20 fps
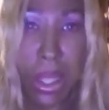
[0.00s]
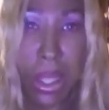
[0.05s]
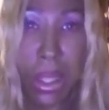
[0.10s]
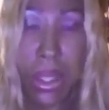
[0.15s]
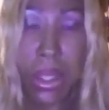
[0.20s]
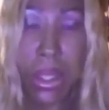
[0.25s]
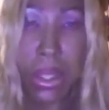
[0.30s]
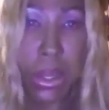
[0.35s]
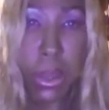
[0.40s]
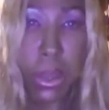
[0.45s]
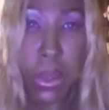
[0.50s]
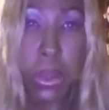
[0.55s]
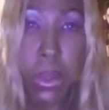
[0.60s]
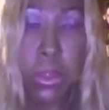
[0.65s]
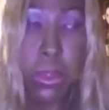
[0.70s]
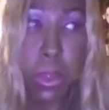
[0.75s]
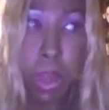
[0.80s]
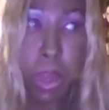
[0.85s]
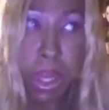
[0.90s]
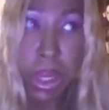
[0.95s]
so
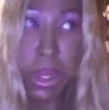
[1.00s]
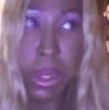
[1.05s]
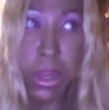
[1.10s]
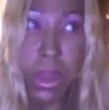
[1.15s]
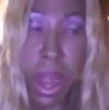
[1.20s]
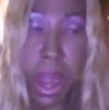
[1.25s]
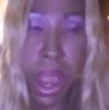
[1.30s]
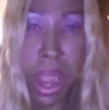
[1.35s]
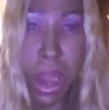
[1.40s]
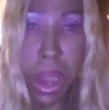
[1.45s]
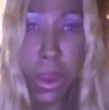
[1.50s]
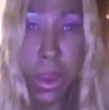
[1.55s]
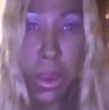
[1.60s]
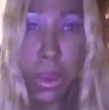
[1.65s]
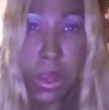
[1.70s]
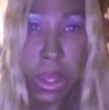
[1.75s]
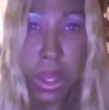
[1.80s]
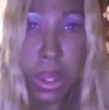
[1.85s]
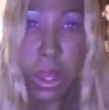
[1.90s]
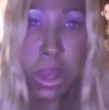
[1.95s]
when you're out,
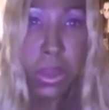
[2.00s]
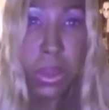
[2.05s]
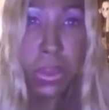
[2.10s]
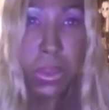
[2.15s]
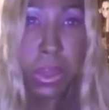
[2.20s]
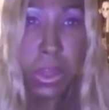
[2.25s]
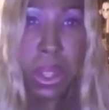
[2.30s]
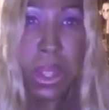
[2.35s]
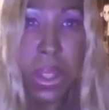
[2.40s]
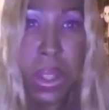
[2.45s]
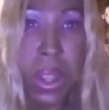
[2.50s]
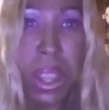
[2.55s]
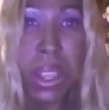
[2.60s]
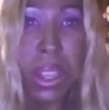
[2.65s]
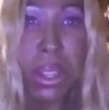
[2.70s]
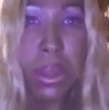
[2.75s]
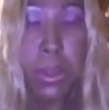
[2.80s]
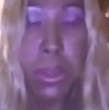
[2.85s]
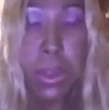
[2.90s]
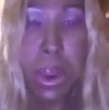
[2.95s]
you don't feel
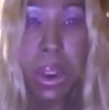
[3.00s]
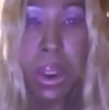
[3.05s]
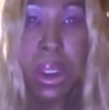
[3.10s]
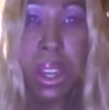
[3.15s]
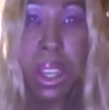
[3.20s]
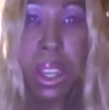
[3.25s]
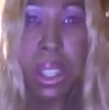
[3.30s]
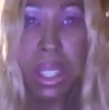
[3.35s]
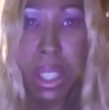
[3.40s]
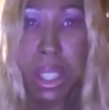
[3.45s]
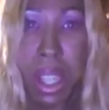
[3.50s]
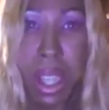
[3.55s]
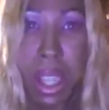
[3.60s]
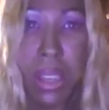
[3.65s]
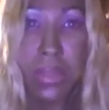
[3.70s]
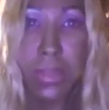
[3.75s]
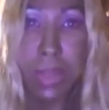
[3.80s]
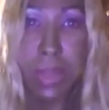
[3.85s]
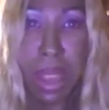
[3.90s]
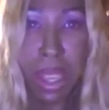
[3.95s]
like you're wearing a ton
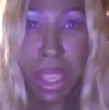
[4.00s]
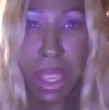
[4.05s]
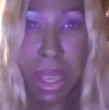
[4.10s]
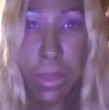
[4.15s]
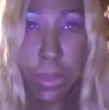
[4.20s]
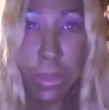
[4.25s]
of makeup,